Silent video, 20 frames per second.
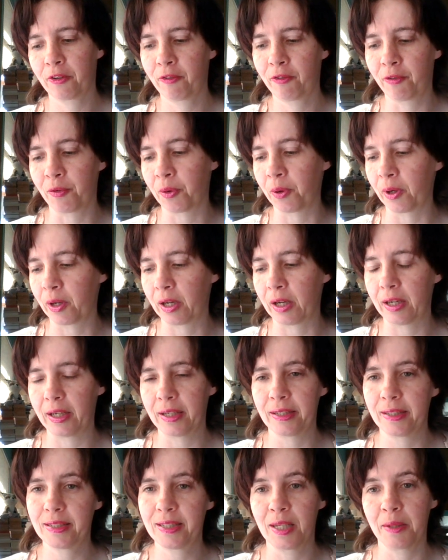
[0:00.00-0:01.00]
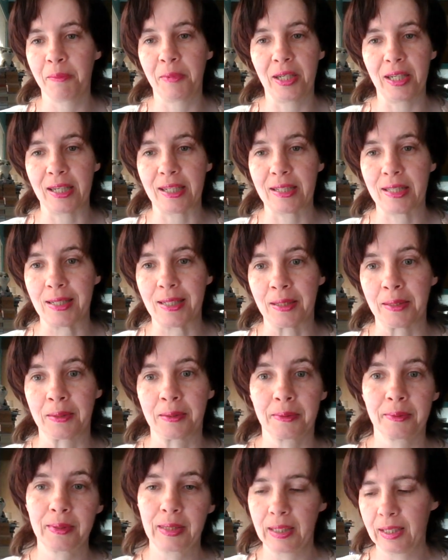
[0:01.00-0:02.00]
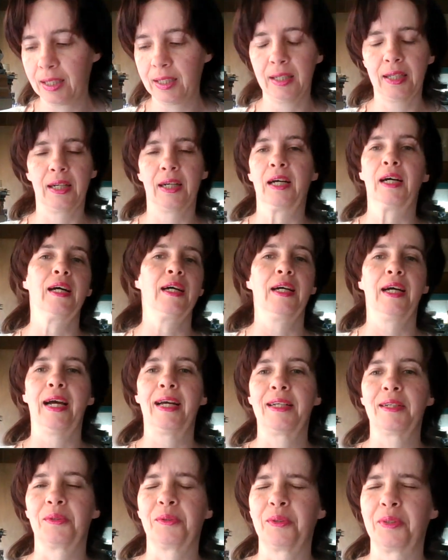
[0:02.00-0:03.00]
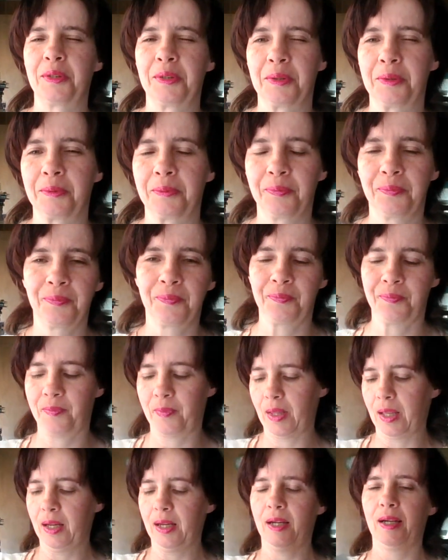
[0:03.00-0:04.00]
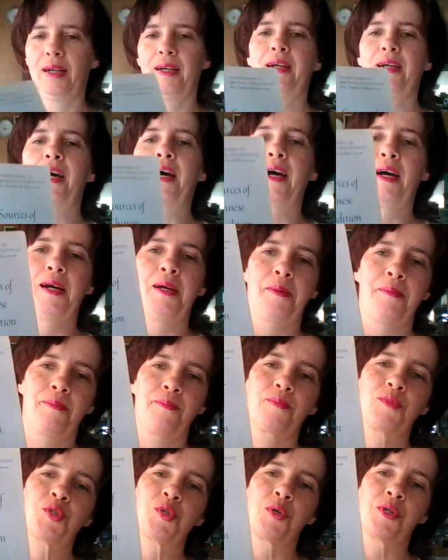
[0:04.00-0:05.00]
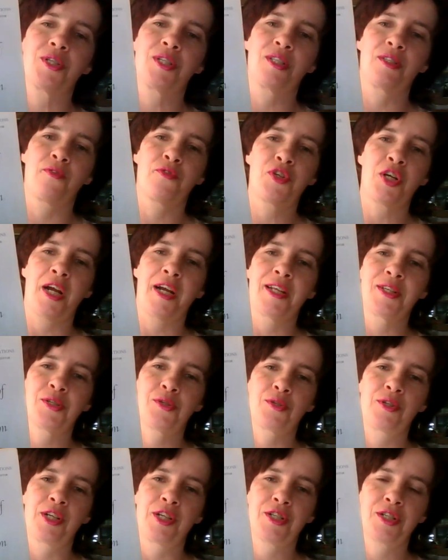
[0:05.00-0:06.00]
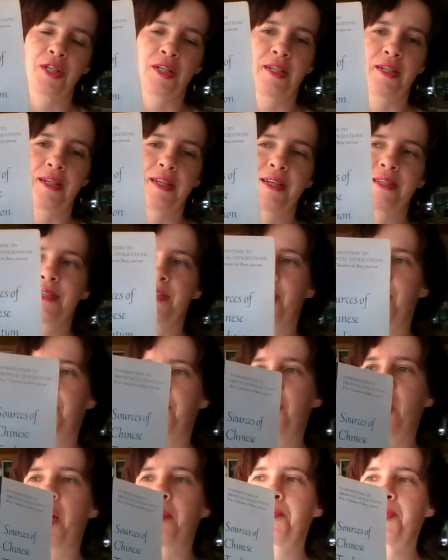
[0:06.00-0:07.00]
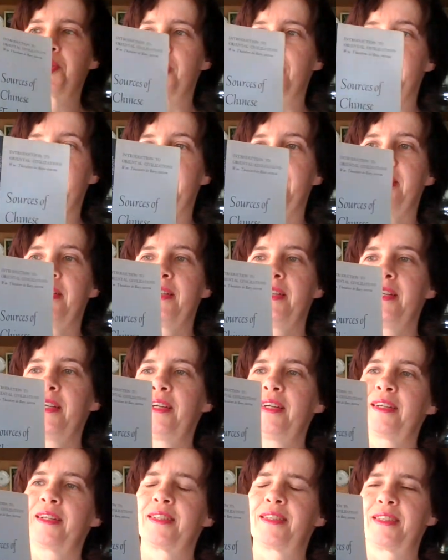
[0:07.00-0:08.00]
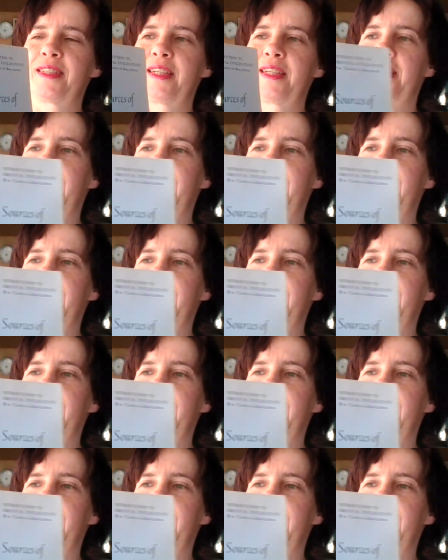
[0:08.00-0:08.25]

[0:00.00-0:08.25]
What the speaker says: for Intimidates You. I don't know. Sources of Chinese Tradition is another option, because